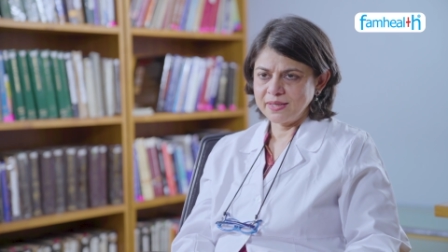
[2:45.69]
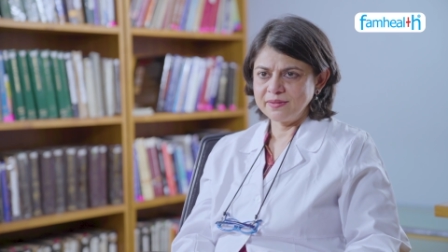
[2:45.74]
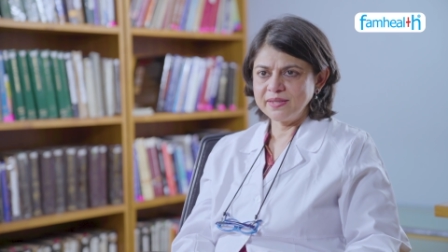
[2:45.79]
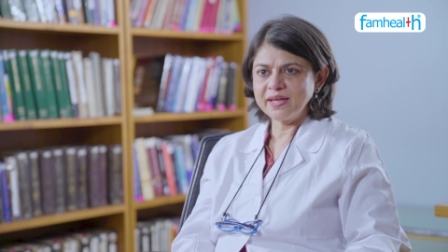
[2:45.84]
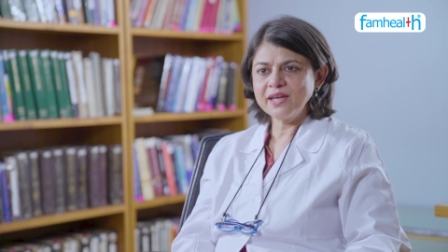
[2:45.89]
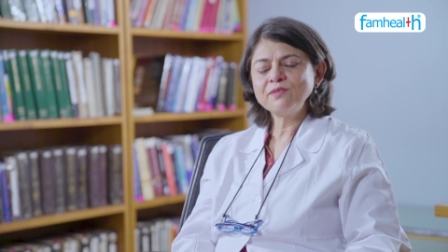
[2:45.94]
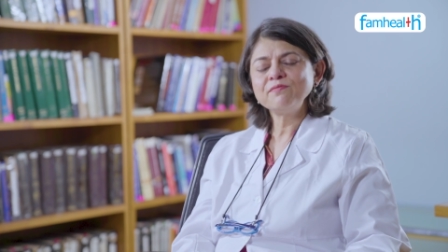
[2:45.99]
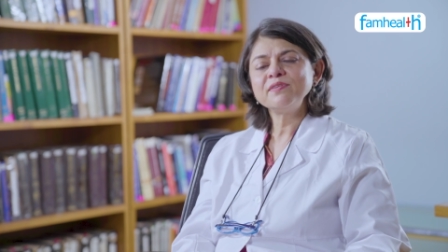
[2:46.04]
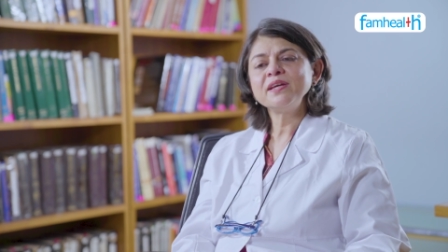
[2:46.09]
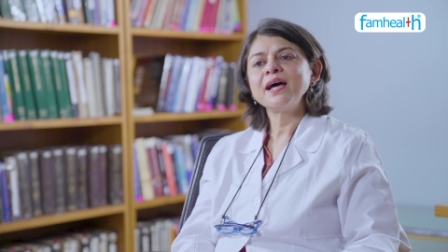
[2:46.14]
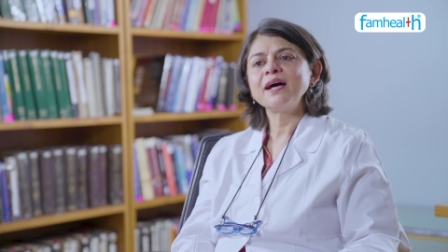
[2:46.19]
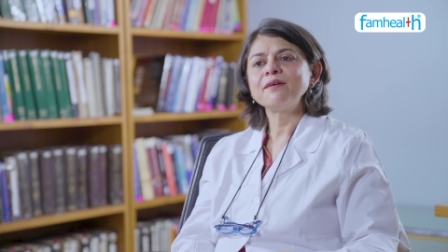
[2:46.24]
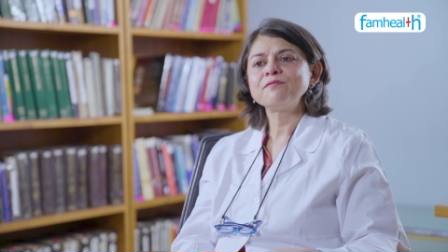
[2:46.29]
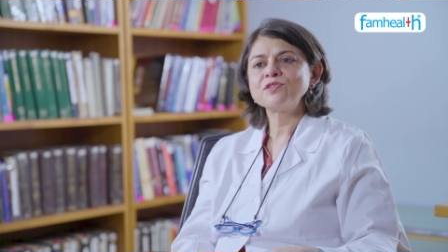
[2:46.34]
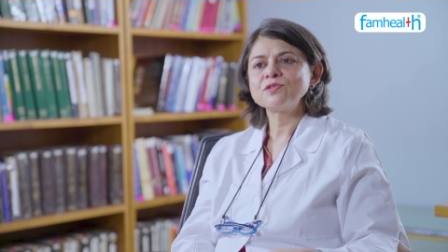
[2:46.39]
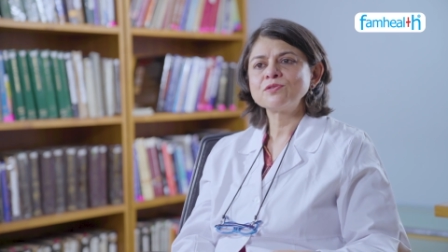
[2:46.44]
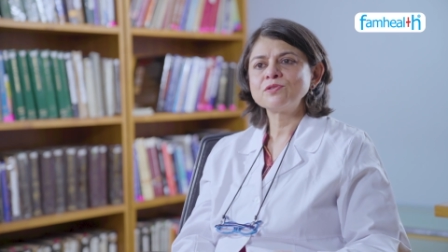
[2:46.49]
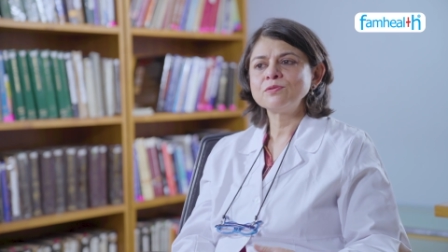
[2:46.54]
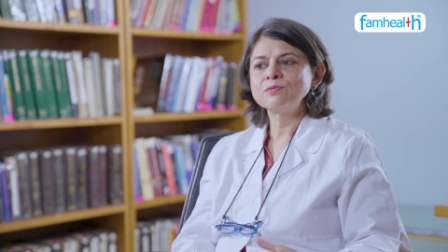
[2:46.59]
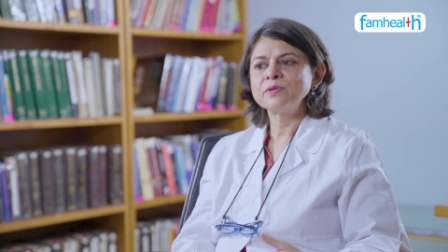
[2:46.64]
Then we
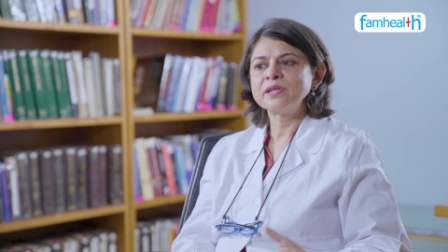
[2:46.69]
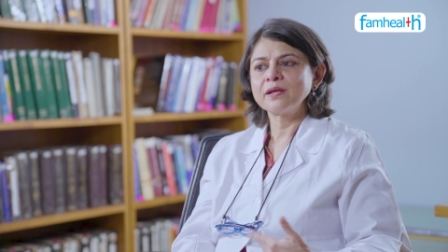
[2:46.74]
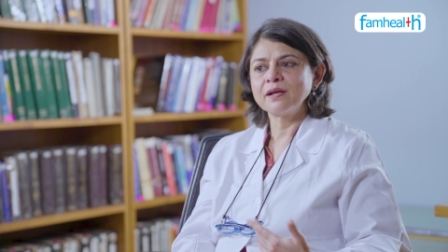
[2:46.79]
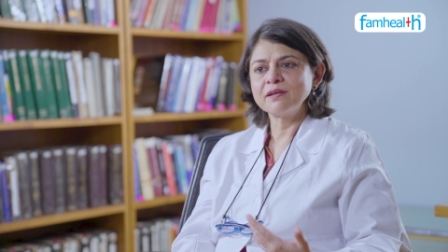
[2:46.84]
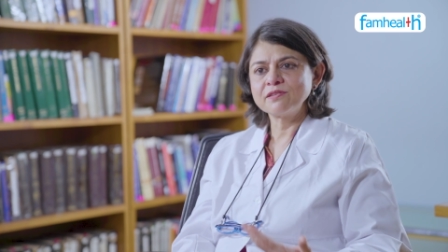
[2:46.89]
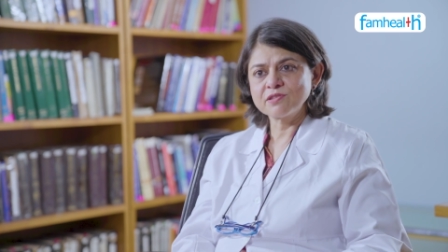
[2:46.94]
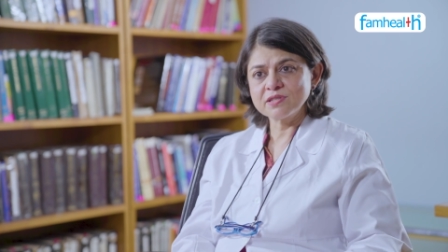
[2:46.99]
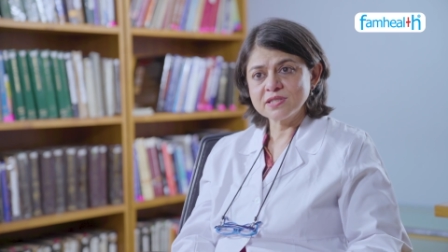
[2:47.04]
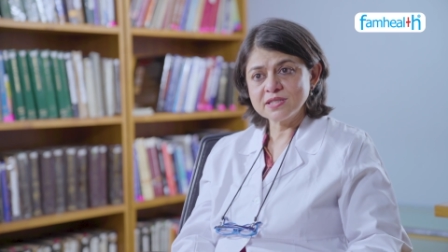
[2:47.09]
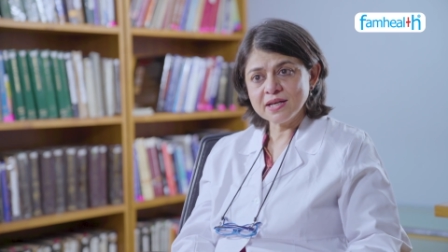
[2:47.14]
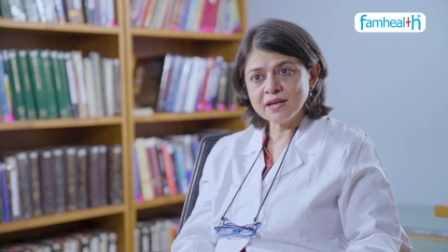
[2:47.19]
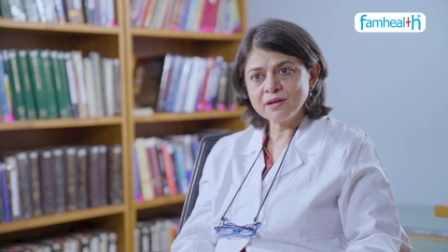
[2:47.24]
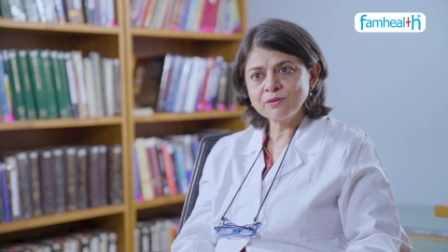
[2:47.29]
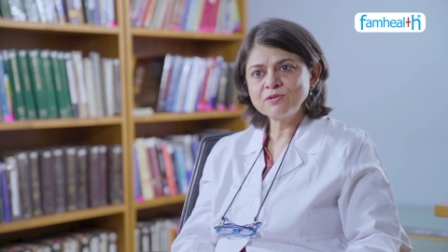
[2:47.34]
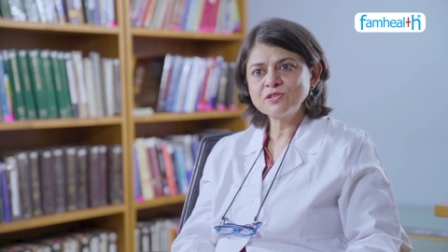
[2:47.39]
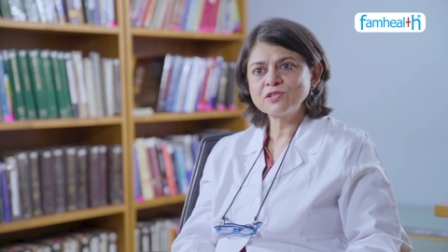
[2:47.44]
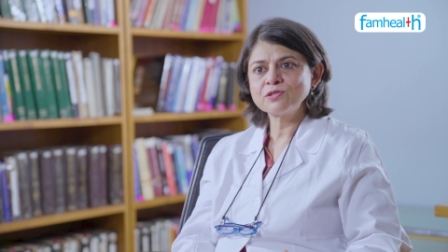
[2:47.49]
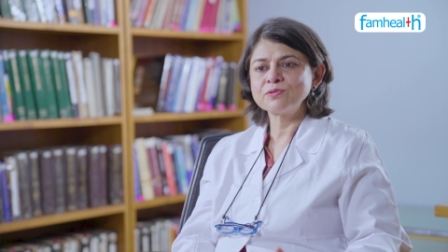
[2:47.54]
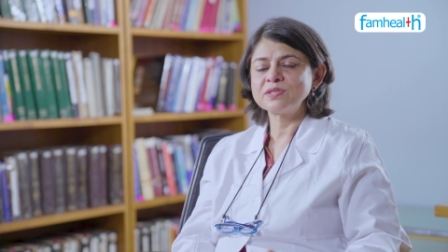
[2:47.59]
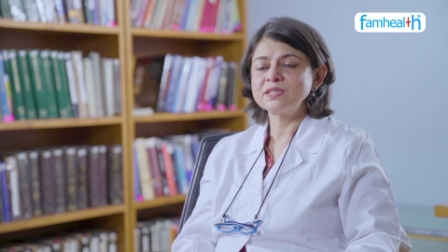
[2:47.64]
have to do an
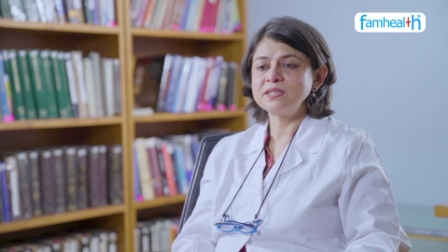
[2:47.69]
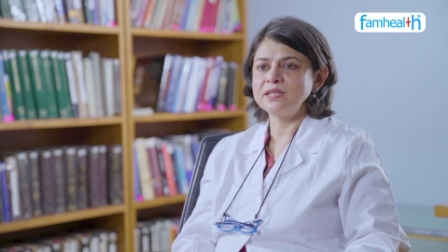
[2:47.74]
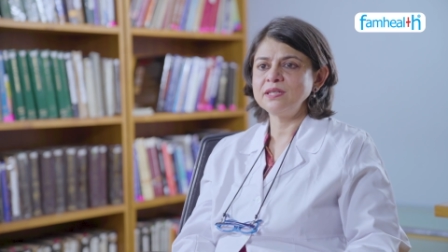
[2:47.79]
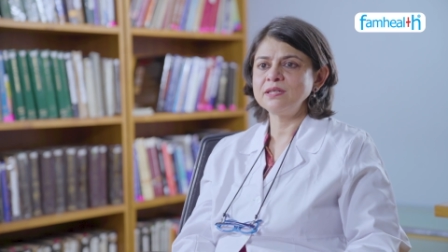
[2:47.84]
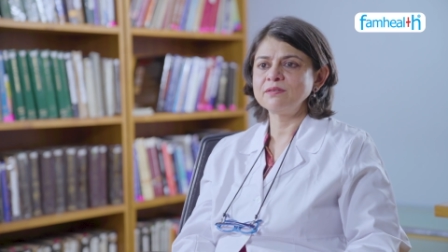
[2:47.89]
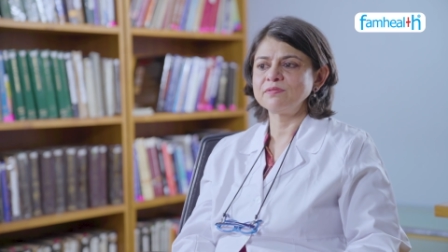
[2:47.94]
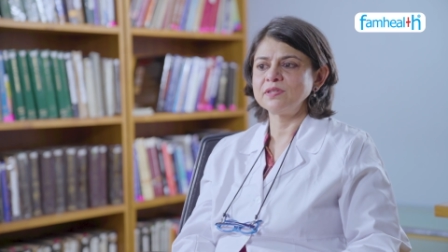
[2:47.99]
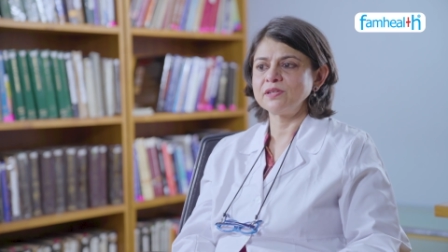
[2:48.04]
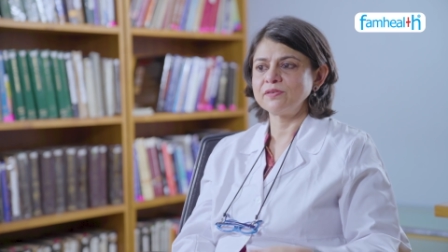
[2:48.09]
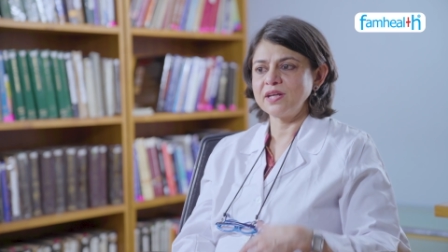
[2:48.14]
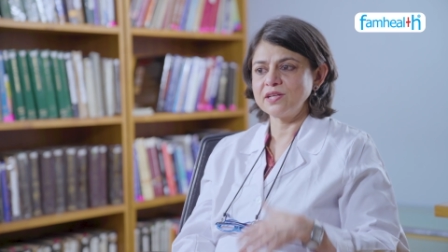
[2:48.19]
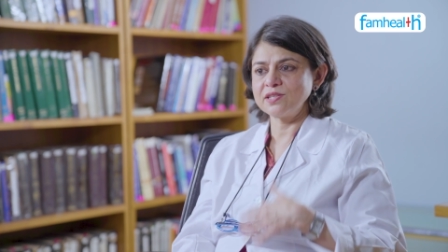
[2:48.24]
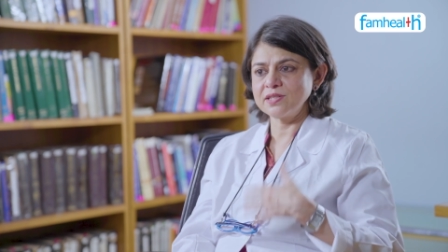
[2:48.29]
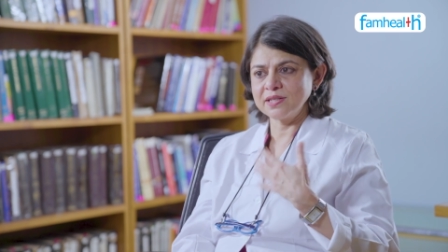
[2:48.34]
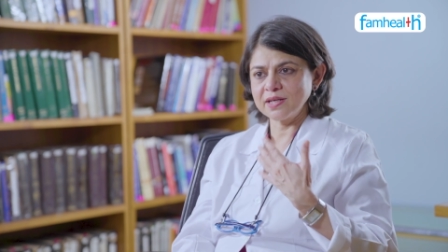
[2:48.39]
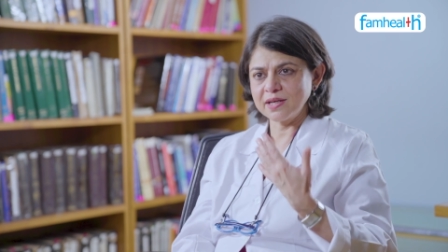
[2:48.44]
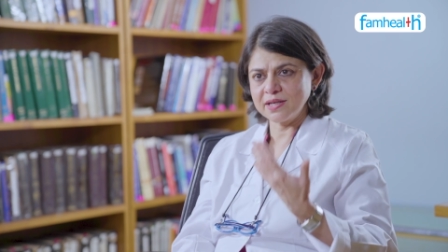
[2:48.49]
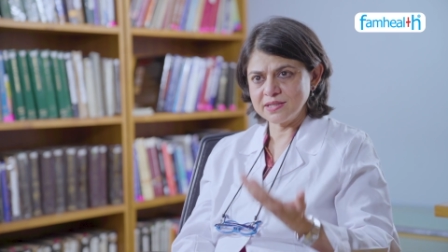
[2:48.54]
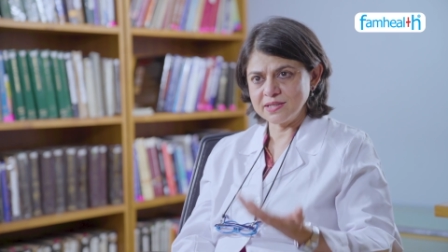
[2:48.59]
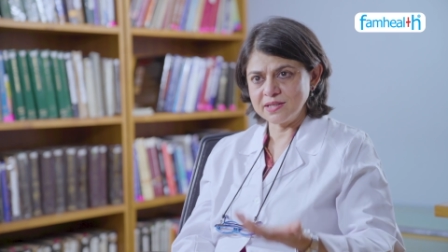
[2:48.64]
ultrasound to see if the
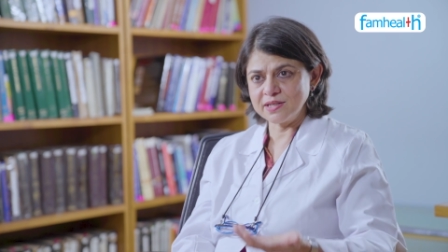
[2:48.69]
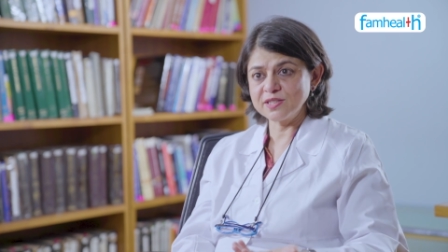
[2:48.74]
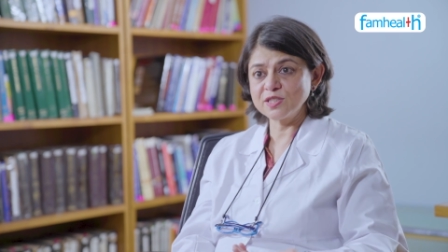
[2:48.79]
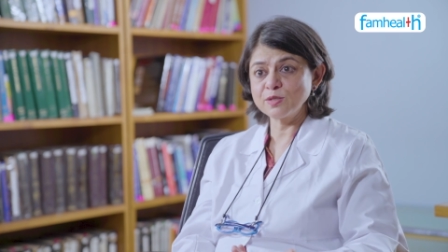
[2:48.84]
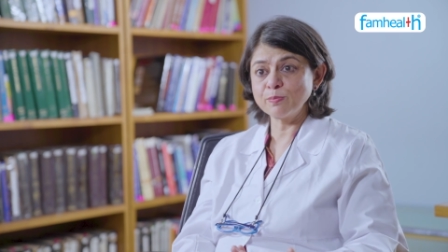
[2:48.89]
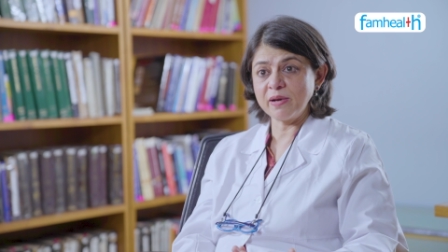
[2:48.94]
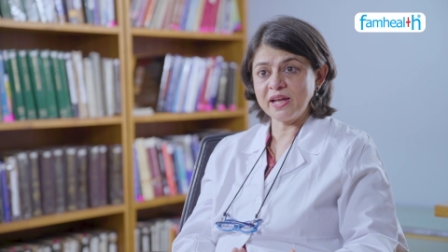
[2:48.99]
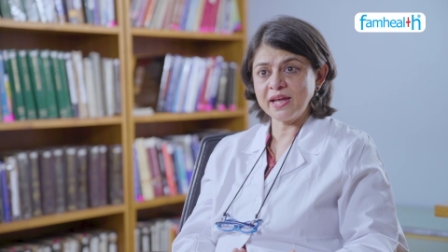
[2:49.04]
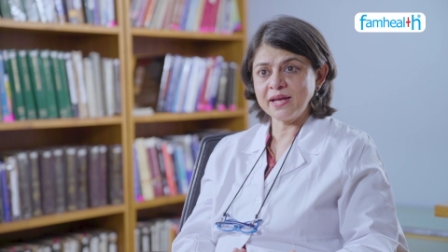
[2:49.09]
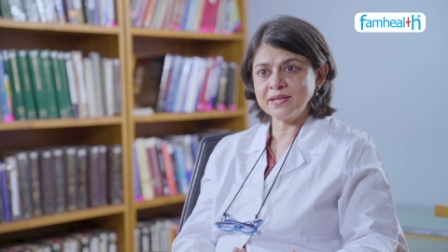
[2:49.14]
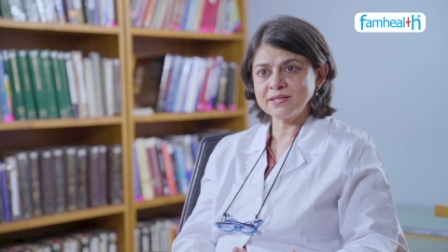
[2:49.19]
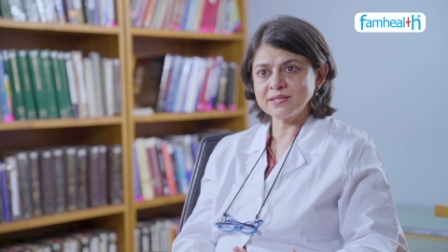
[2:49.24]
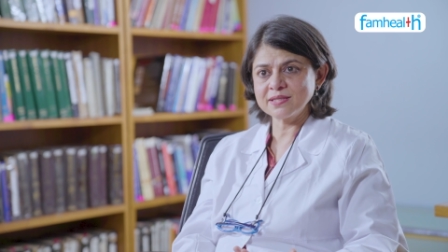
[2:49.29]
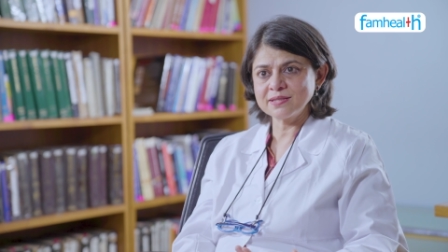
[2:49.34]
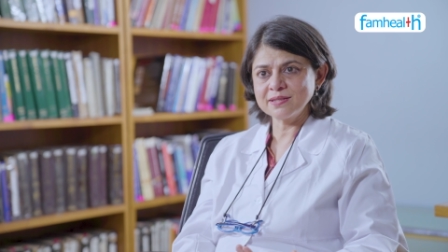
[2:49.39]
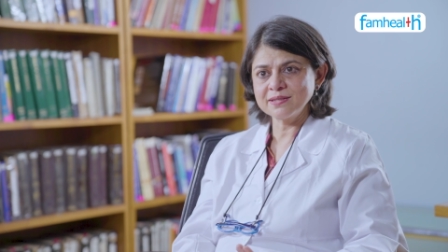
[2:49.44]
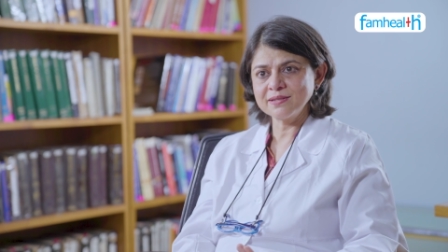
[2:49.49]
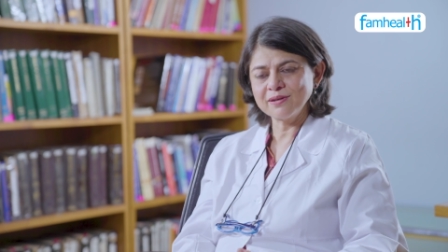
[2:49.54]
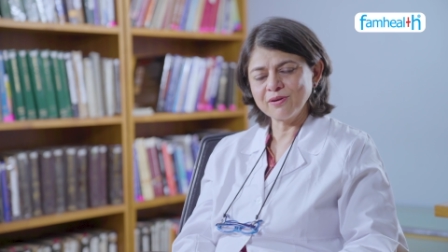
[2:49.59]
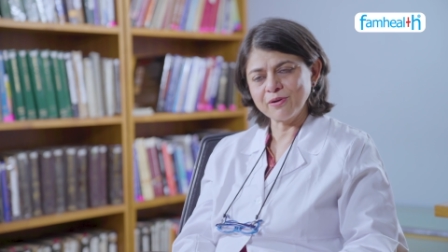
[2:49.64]
retina is in its
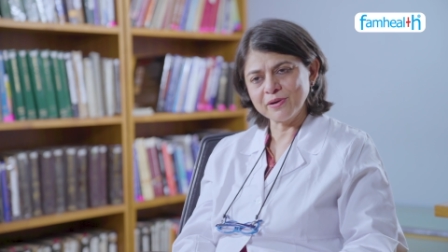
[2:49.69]
place